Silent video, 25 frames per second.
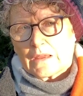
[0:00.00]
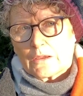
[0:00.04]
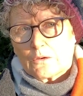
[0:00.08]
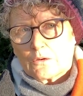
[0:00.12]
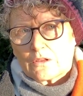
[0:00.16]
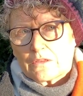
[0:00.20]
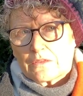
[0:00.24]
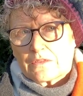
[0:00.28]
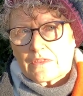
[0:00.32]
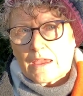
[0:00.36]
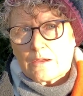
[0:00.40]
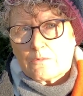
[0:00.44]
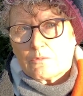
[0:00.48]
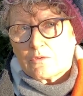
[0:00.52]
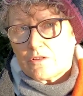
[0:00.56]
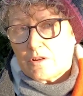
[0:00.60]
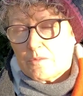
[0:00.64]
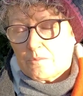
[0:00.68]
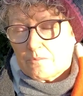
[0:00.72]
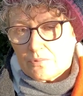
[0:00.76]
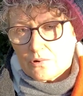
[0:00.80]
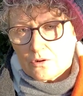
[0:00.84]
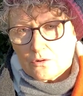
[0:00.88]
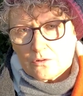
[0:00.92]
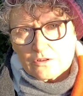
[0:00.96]
They were
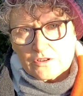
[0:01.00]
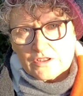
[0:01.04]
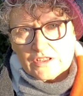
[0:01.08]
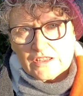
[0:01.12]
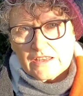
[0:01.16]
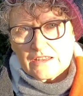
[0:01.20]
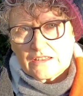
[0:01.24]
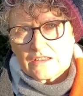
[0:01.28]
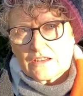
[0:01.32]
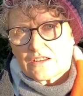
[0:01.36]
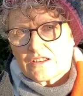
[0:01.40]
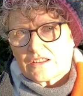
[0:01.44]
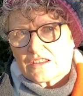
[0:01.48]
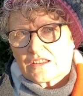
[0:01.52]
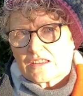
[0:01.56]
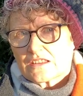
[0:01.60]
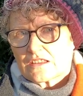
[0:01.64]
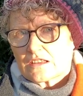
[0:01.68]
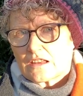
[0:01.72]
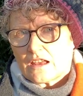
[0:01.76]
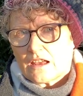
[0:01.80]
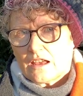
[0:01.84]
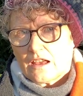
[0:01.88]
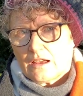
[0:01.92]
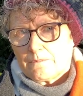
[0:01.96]
imported as
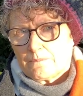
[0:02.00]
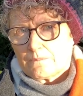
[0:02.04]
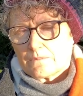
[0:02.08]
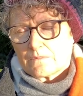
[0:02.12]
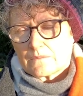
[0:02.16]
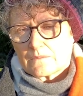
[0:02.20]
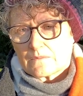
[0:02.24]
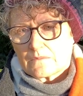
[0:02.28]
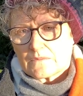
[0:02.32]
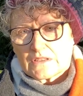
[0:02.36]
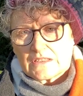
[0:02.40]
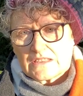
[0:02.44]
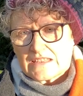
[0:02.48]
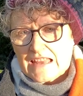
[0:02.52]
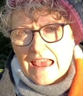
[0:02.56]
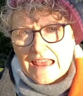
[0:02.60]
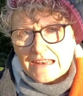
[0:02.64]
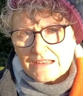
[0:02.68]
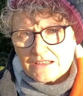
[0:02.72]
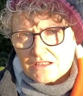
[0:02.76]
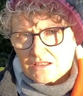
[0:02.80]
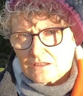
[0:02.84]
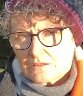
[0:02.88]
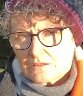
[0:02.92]
dead